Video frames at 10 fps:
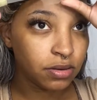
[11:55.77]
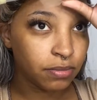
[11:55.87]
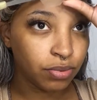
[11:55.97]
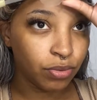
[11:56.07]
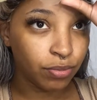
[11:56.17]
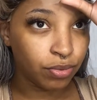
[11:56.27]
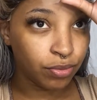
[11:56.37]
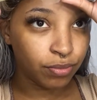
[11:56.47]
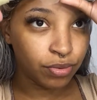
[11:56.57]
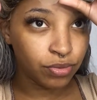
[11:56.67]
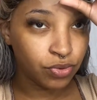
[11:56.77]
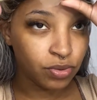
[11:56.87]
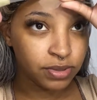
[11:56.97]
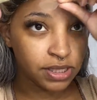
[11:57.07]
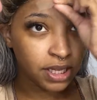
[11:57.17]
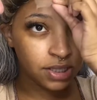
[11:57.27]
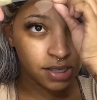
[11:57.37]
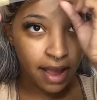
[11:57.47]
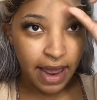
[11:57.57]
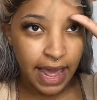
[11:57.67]
Boom, boom, boom,
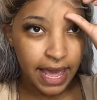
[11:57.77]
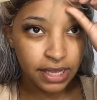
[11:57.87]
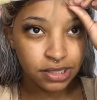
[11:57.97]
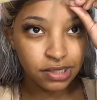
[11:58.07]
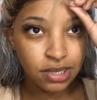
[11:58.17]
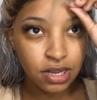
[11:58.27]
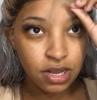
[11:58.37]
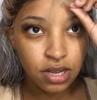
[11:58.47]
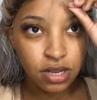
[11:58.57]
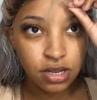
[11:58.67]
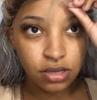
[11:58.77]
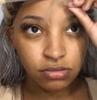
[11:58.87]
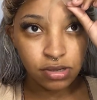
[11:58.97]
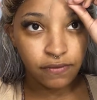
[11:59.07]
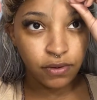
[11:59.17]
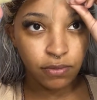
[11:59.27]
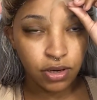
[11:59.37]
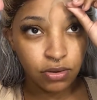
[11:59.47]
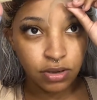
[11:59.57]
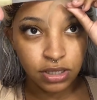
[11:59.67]
zigzags. definitely wanna go in a